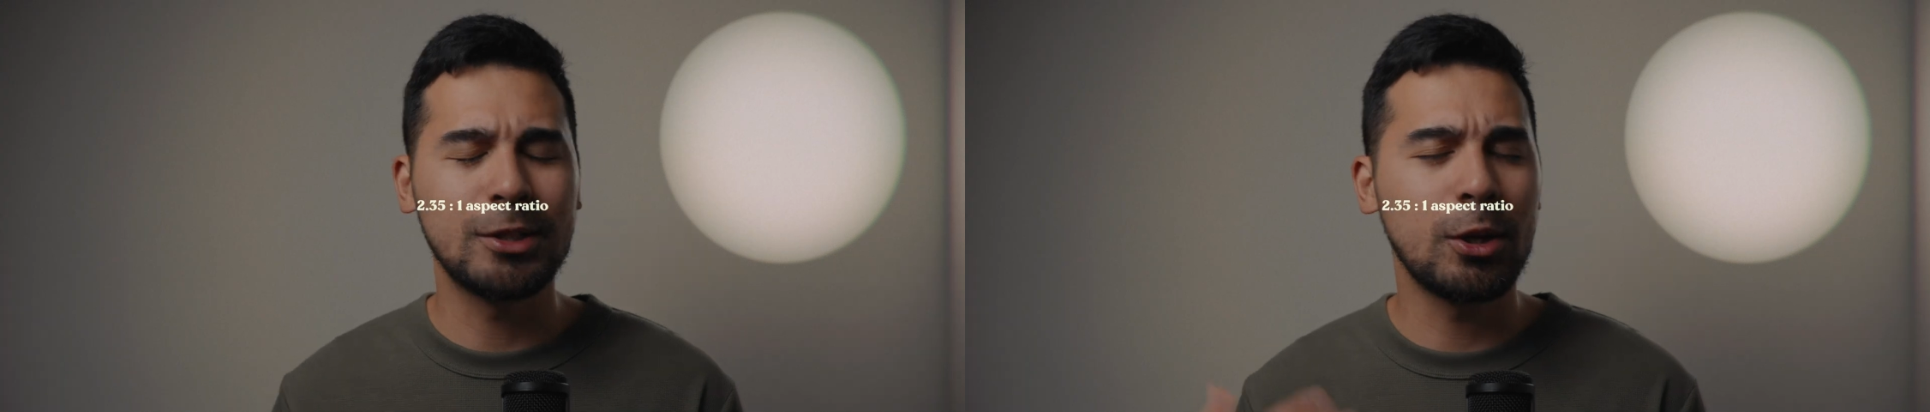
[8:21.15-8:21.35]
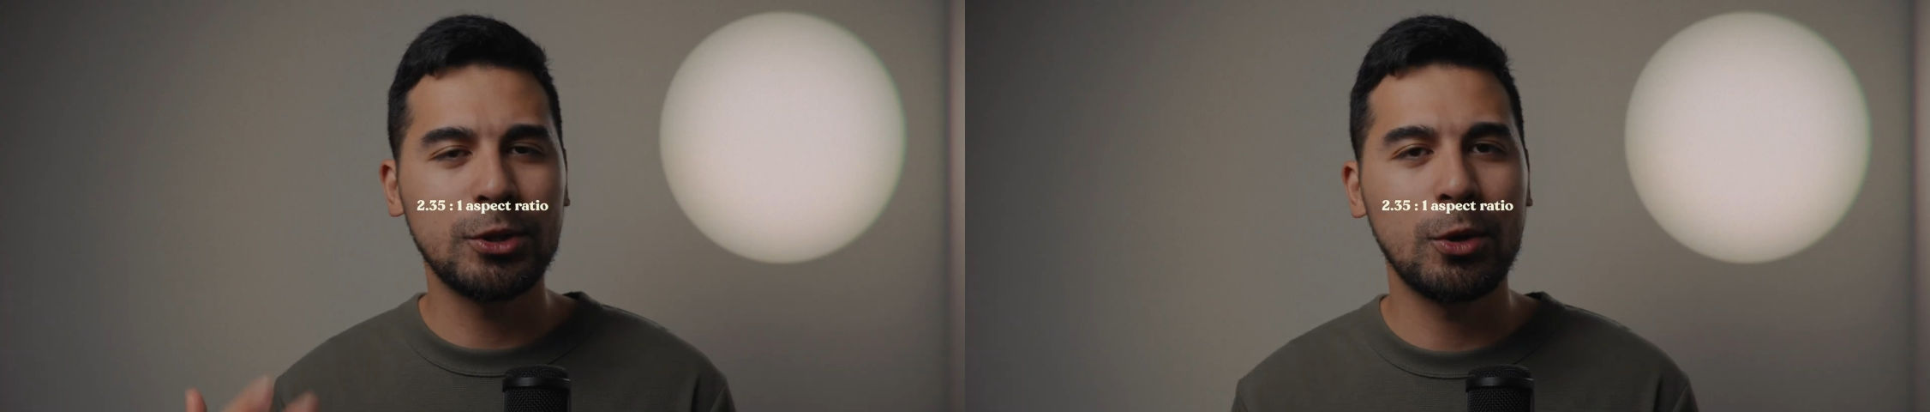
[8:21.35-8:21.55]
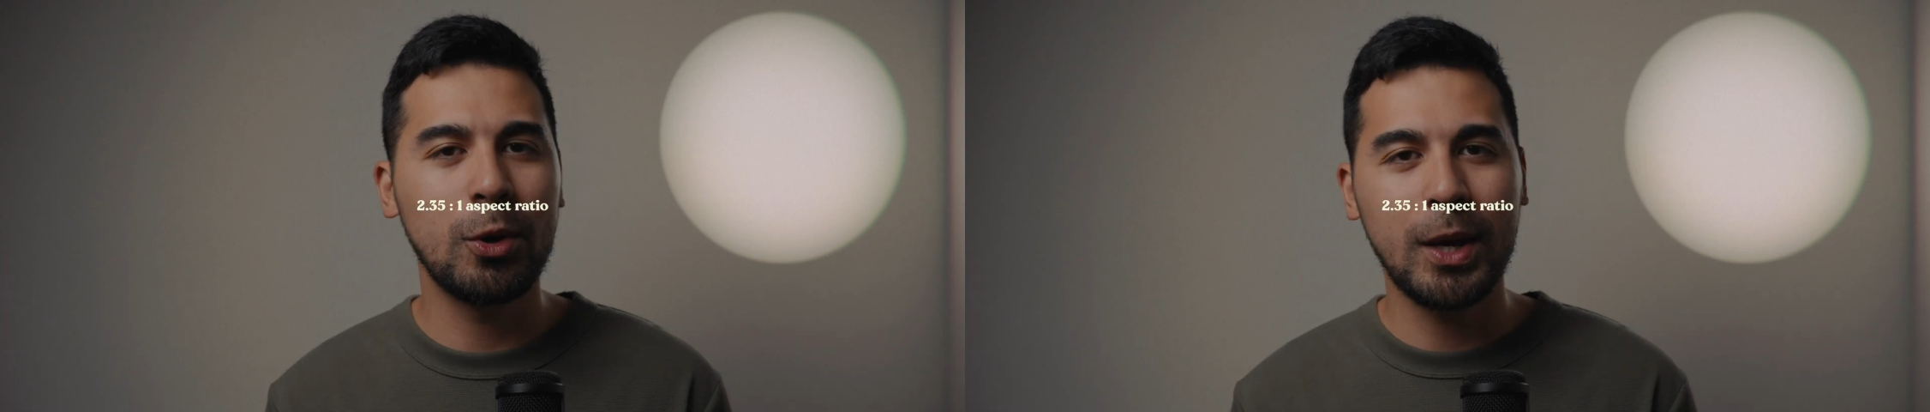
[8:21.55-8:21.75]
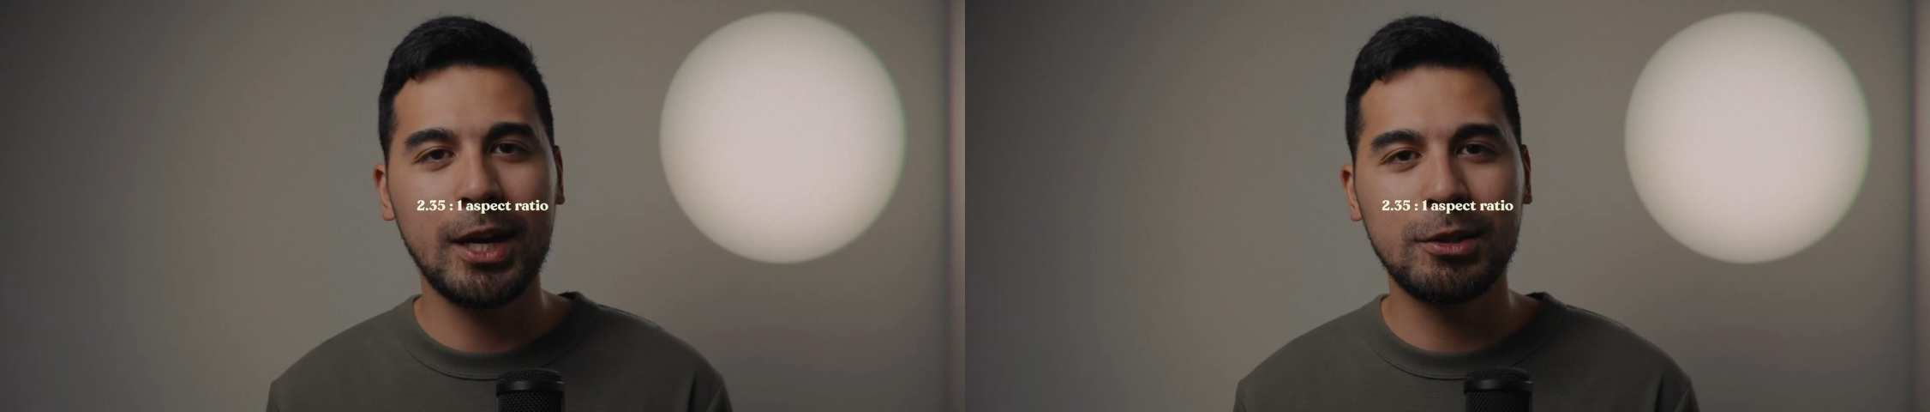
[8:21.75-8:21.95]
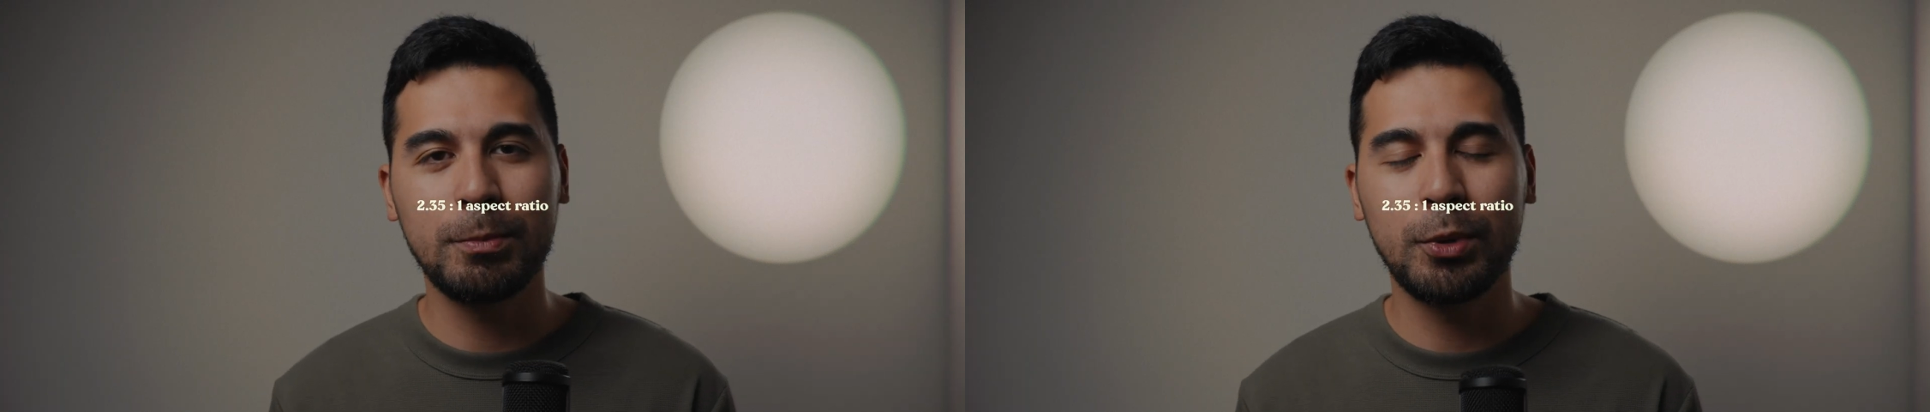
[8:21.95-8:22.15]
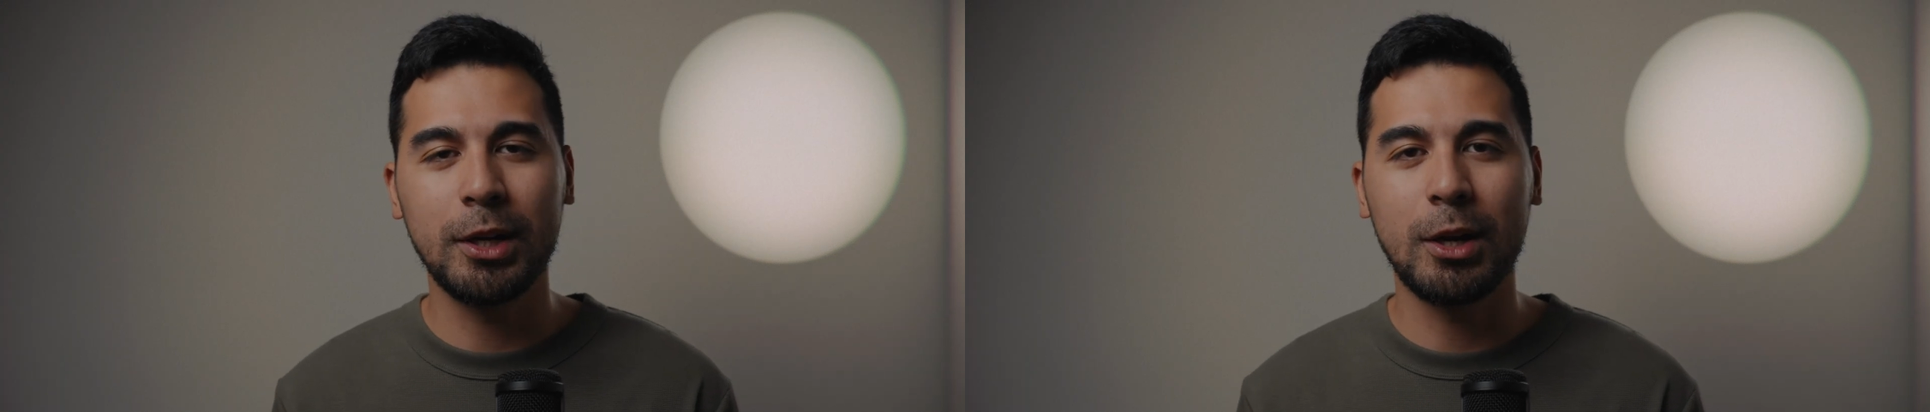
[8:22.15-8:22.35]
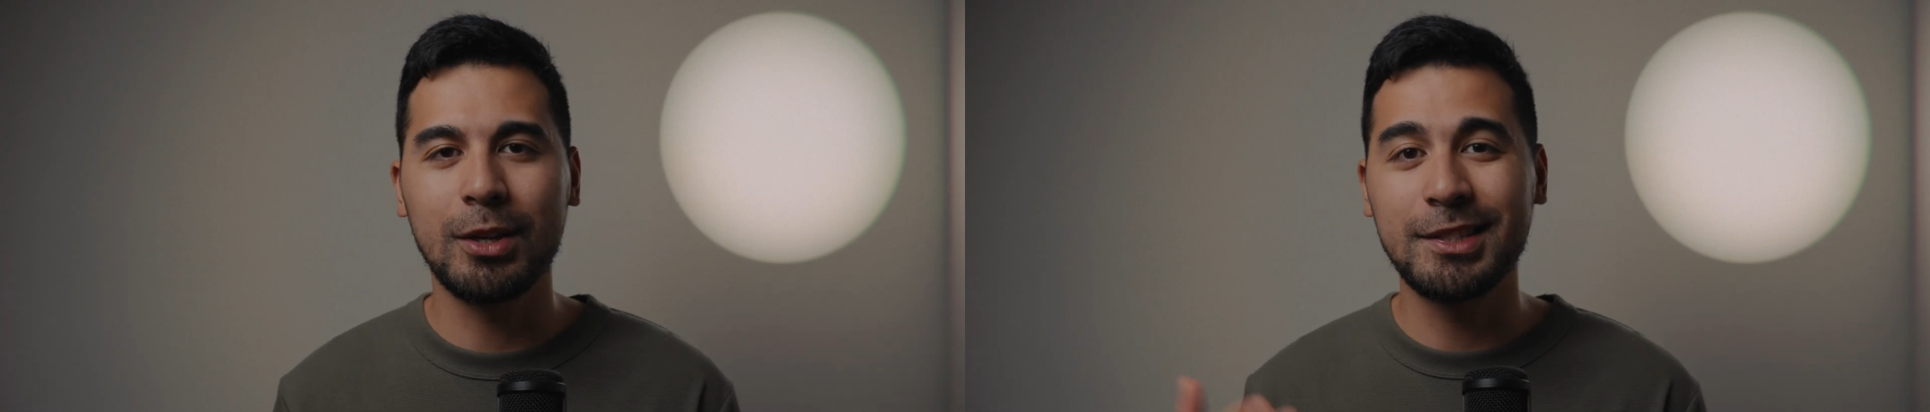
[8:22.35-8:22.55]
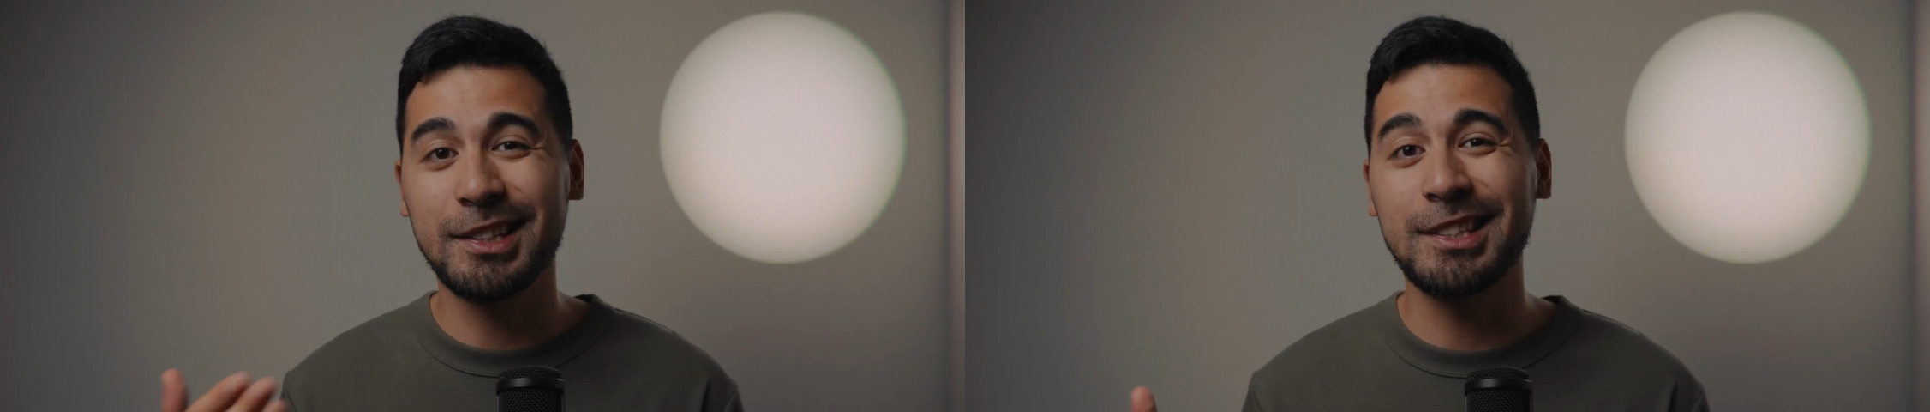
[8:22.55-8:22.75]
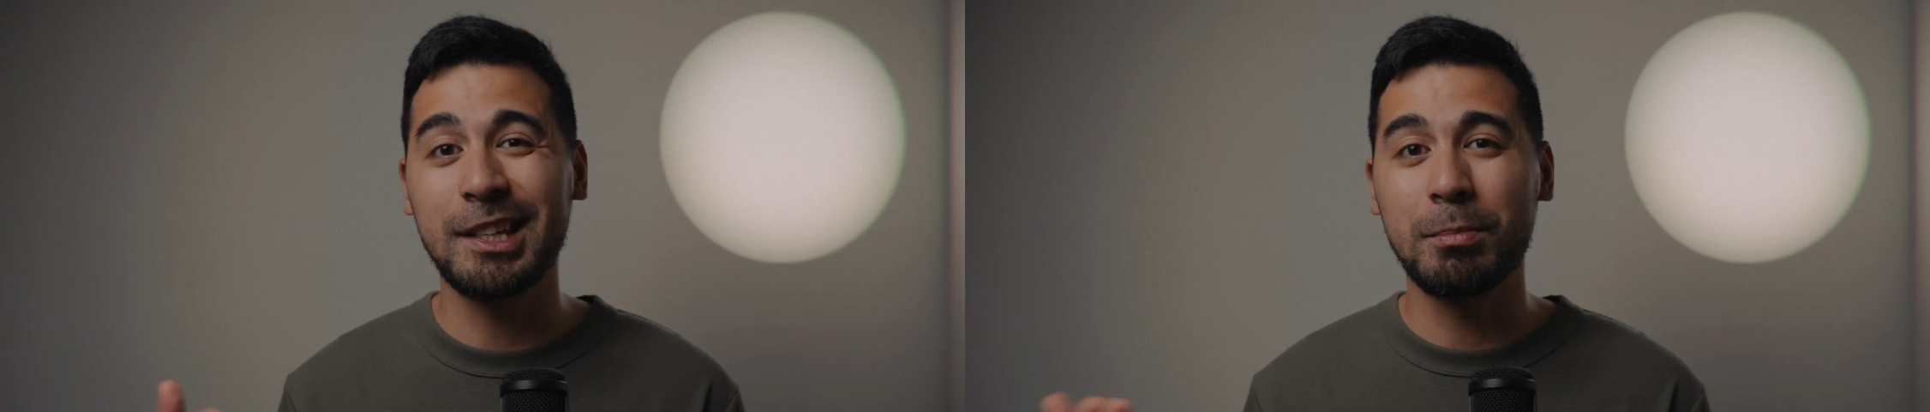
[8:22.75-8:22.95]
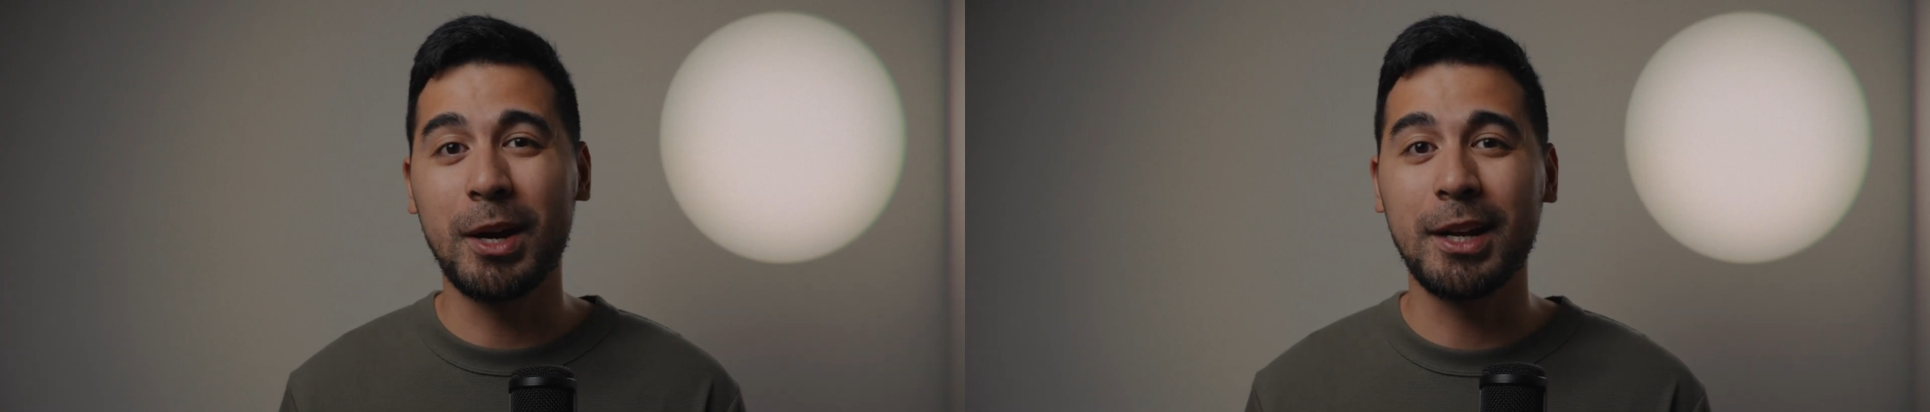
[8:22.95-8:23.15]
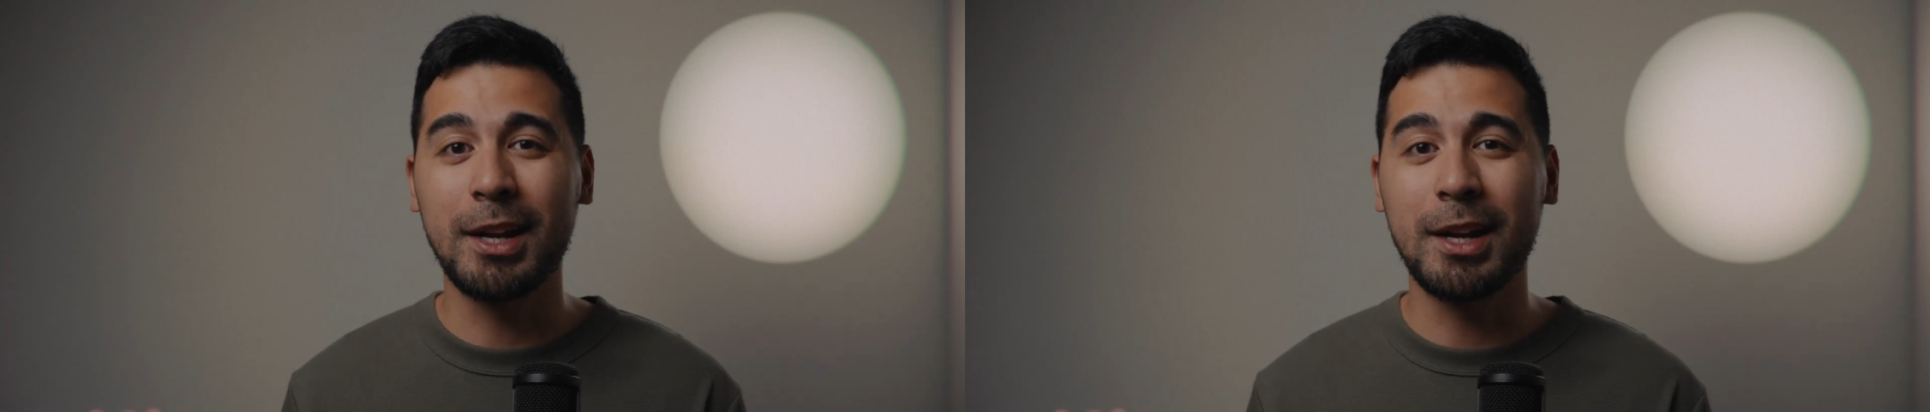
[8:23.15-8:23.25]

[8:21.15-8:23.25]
It's also okay to put it on 16 by